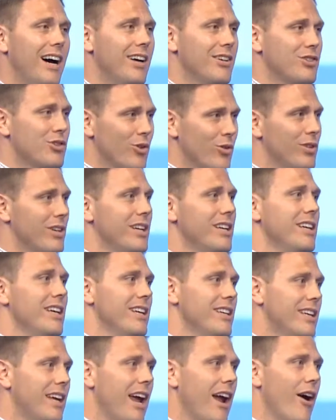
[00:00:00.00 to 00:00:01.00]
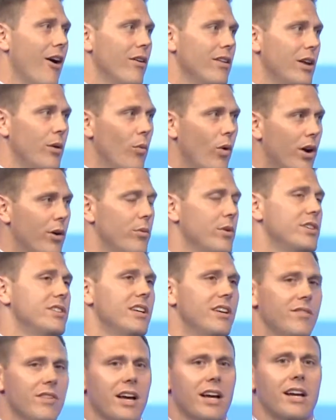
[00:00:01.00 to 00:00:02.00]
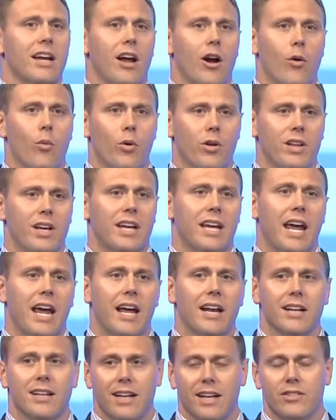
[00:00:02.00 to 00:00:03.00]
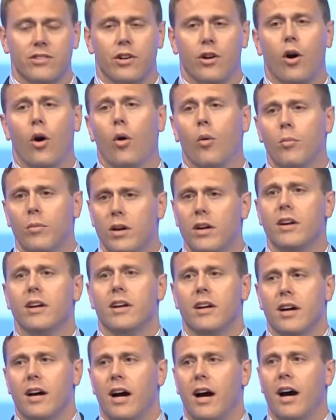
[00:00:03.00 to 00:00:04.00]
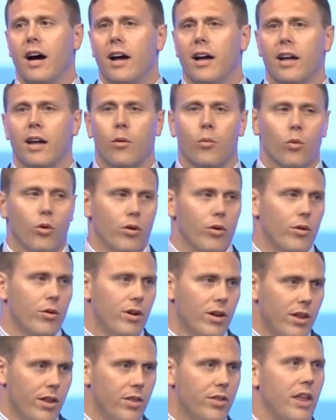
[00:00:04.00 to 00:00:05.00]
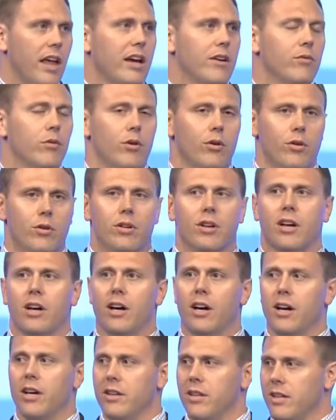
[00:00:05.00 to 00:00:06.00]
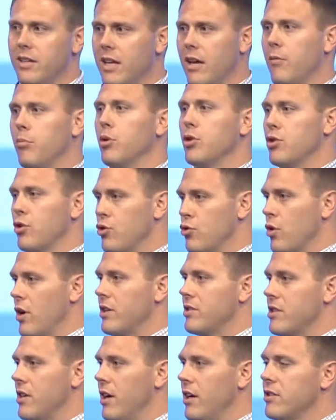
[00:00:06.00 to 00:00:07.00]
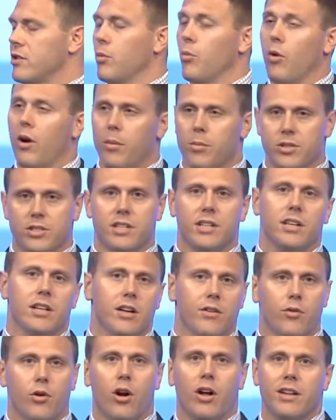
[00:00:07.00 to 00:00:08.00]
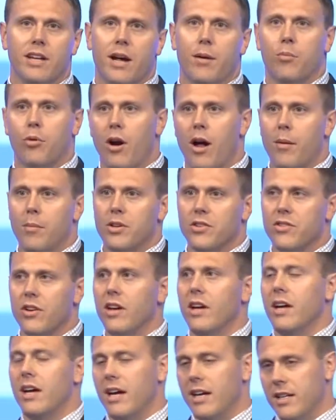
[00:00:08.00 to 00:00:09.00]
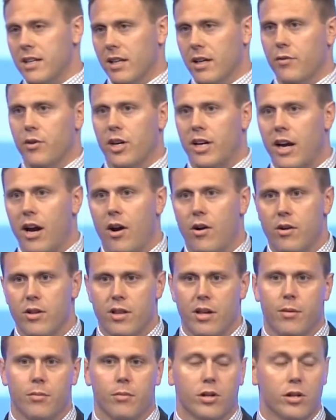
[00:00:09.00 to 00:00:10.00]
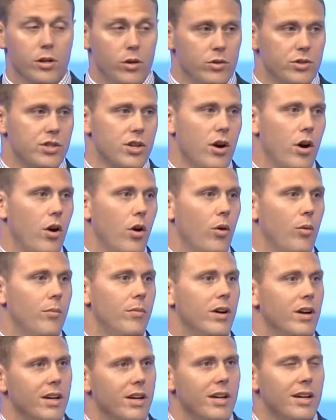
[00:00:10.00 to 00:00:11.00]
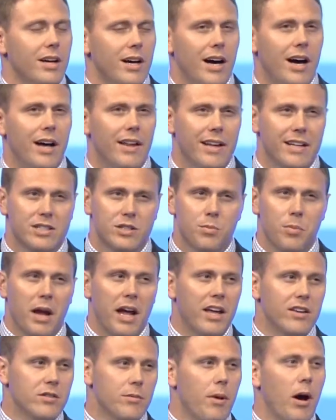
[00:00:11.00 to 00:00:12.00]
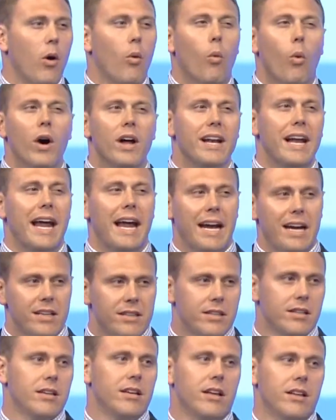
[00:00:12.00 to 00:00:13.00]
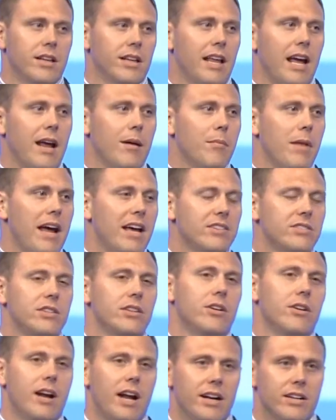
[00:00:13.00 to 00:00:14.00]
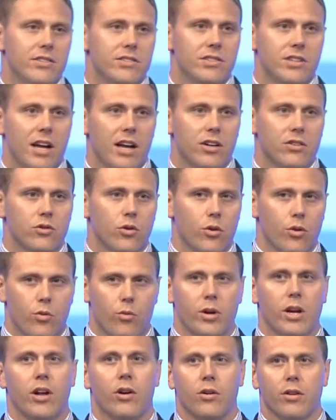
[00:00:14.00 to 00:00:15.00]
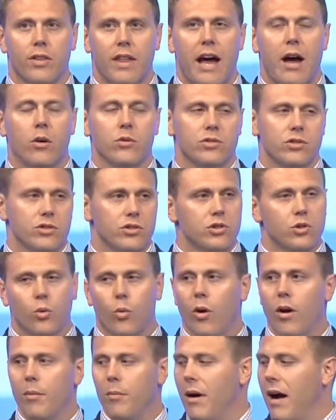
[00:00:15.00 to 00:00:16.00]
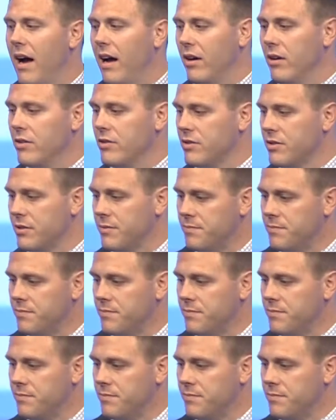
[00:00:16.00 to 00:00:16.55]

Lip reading: certainly need care, and they want to receive that care where they can, and that's at home. And we're thankful that they put their trust in us, and we're able to deliver on that promise and deliver care to them close to home. That spans about 1/8 of the landmass of the United States, or 300,000 square miles.